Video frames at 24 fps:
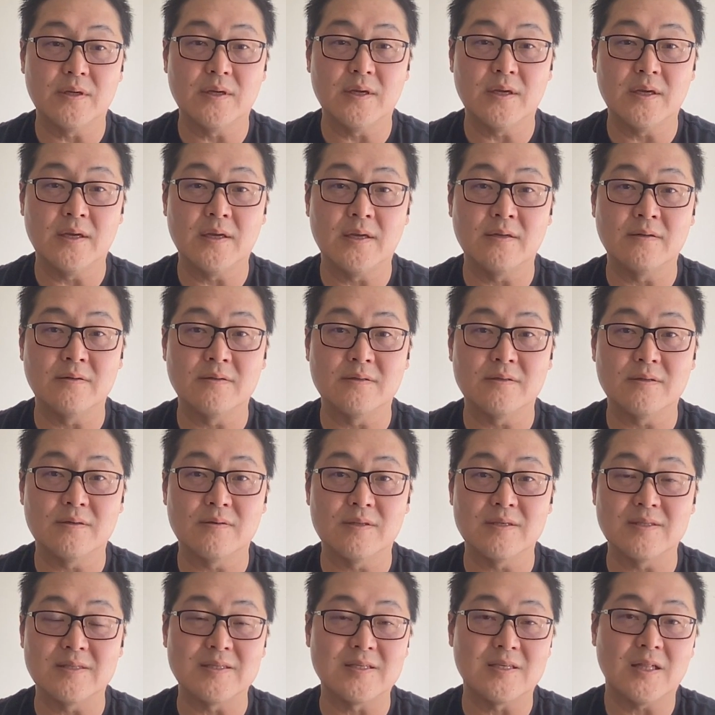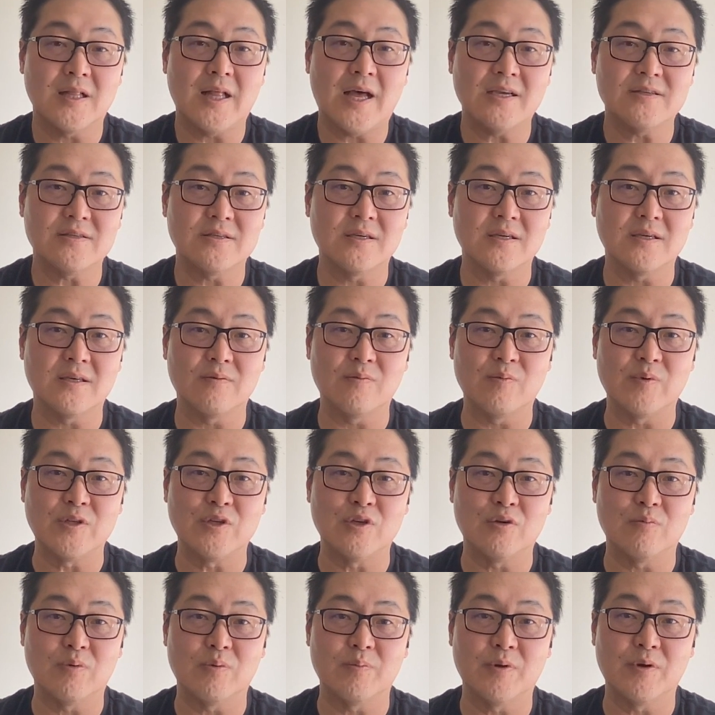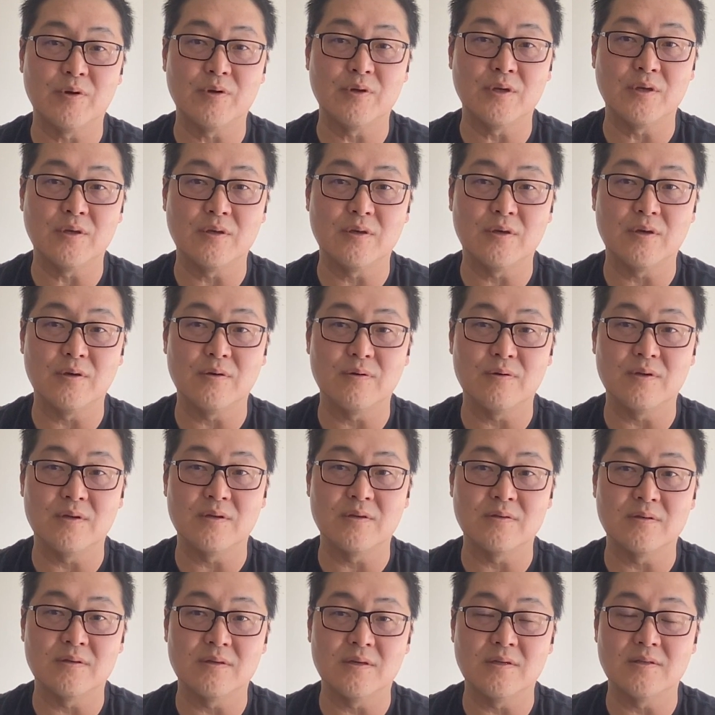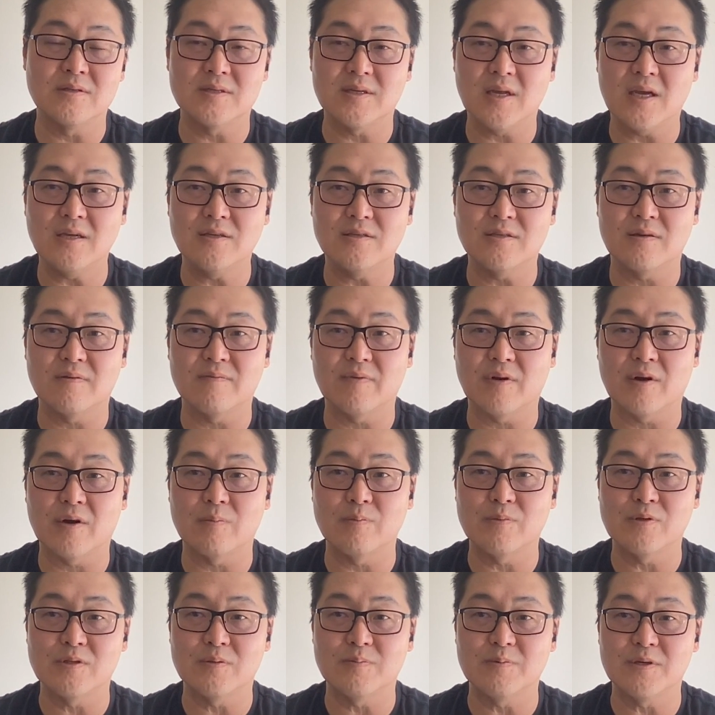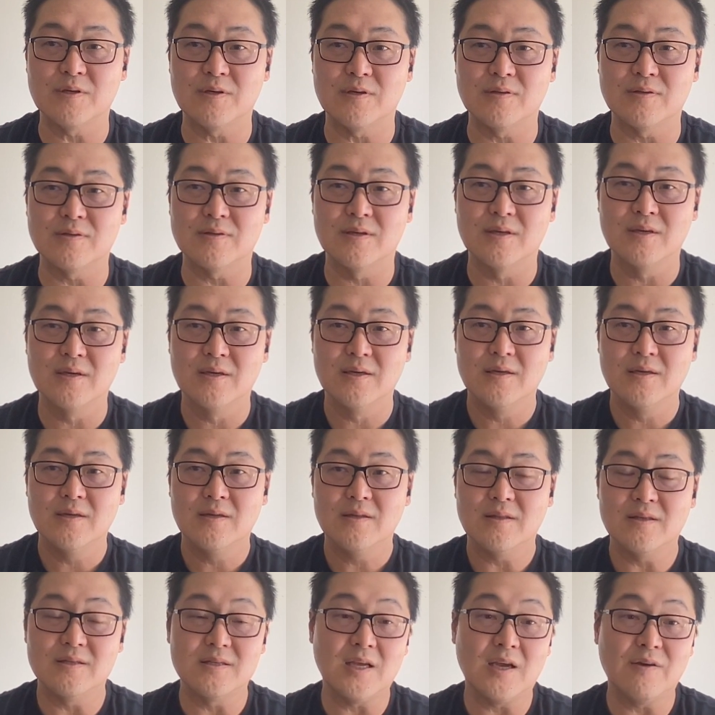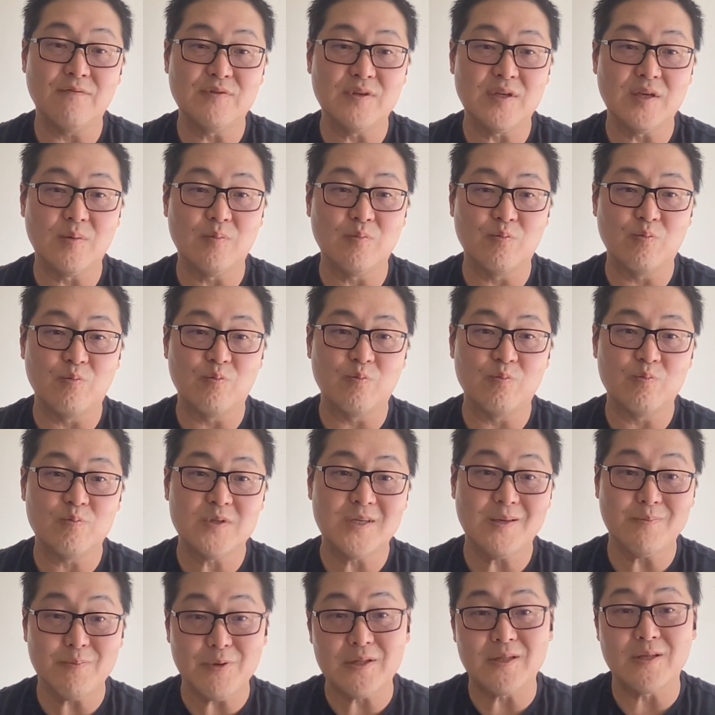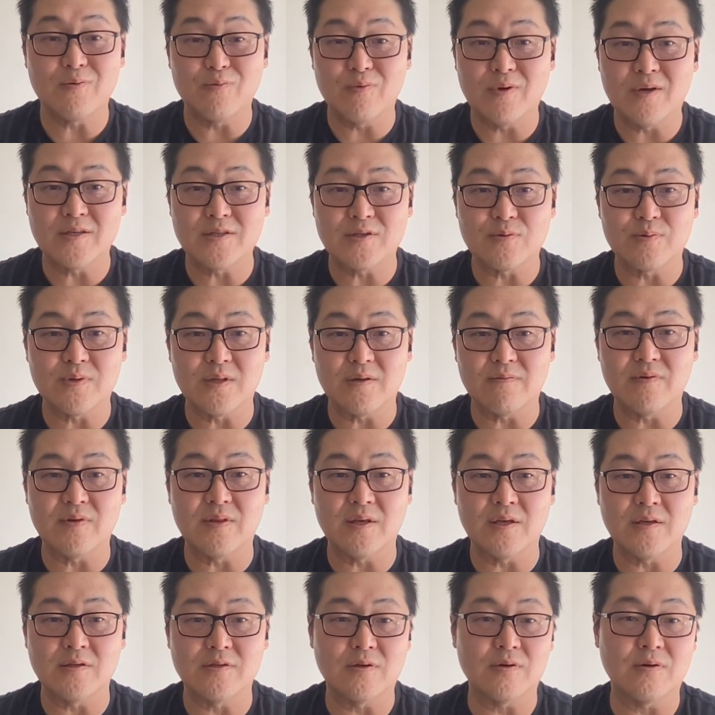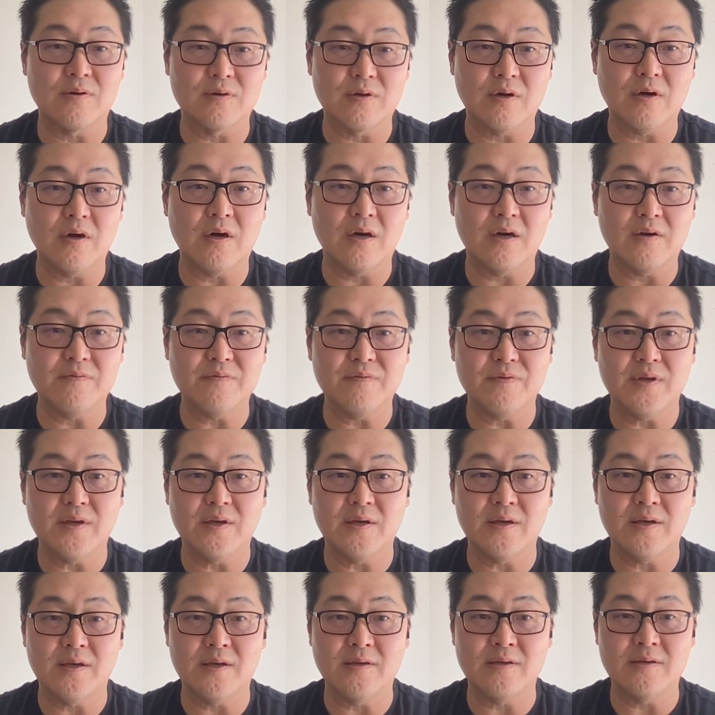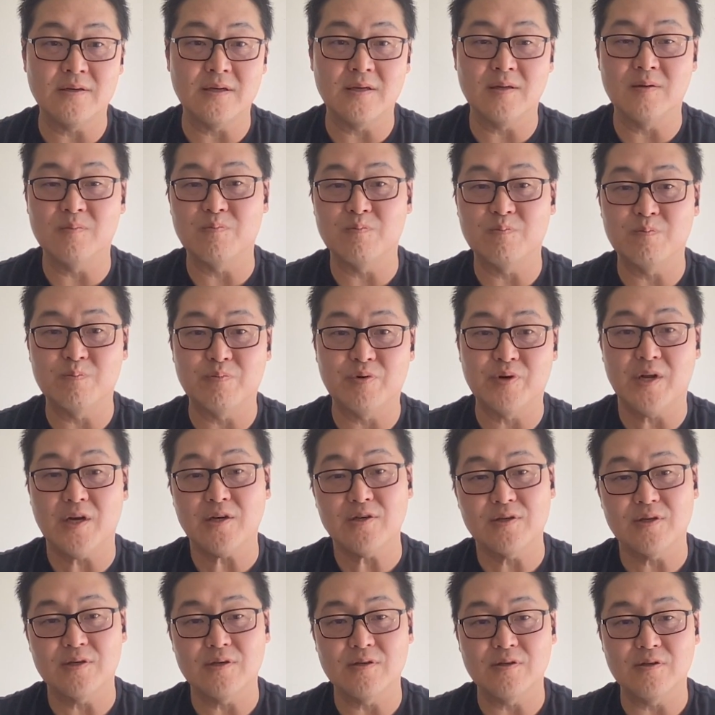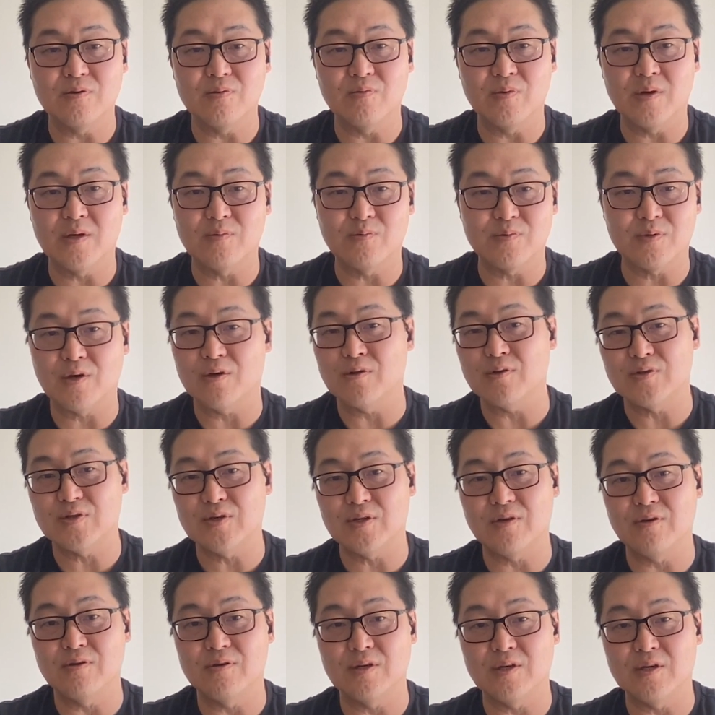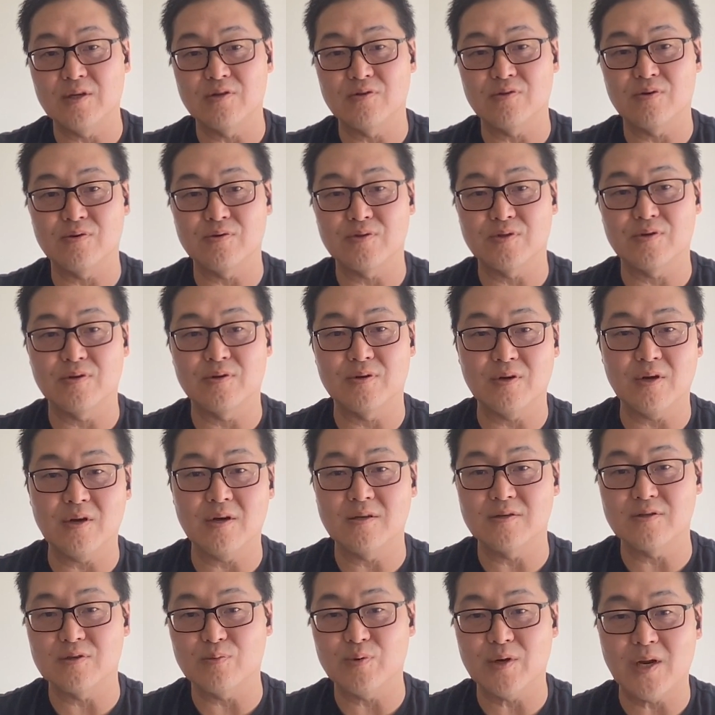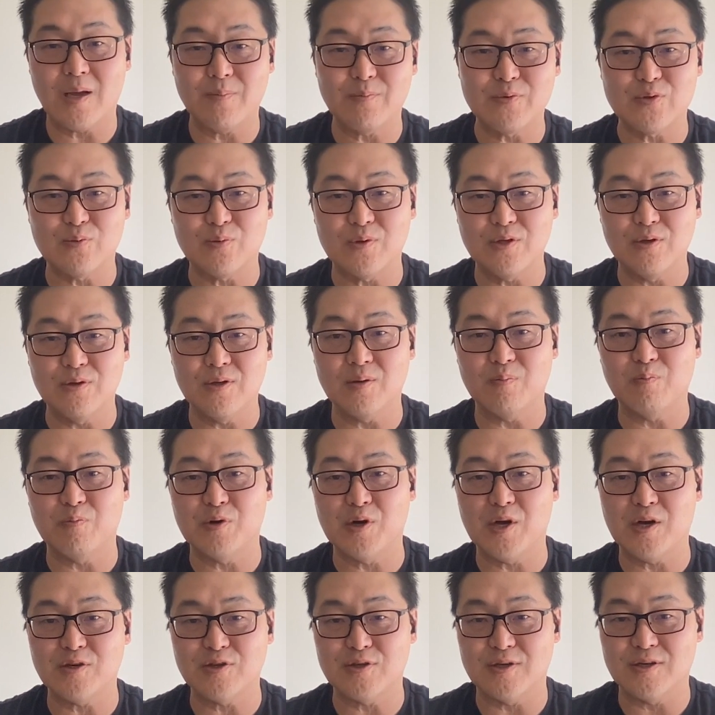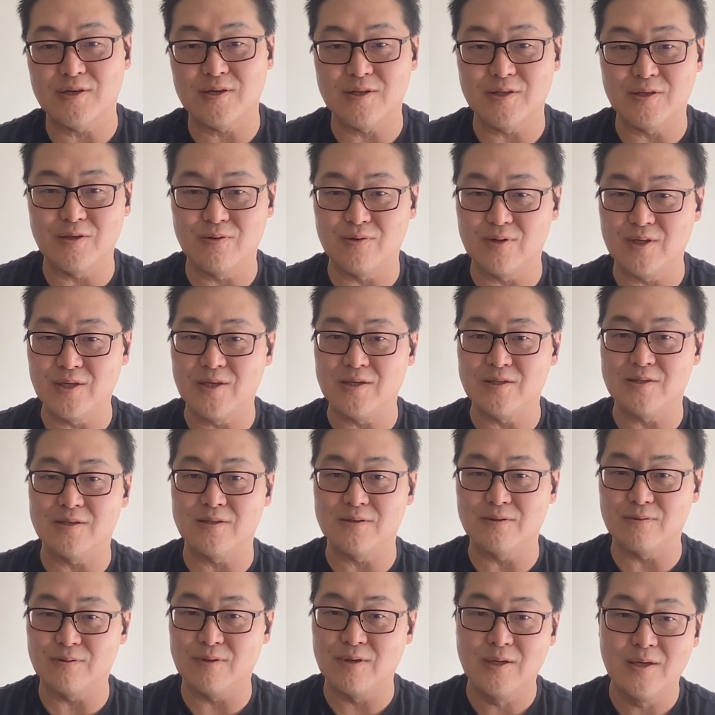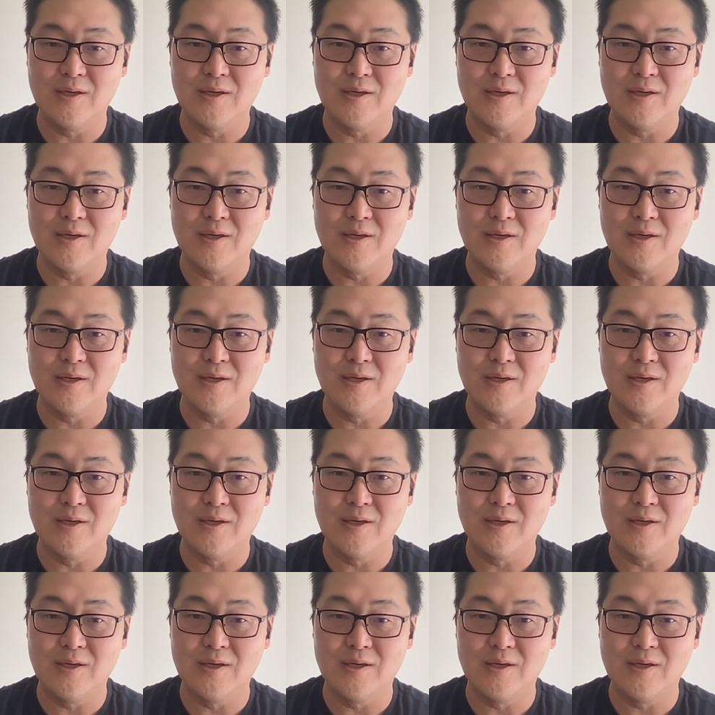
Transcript: And so this is classic when you're promoting code in staged environments, because the dev team typically runs with everything turned off, and in production, you run with all the security controls turned on. So what happens when you hit production and you needed to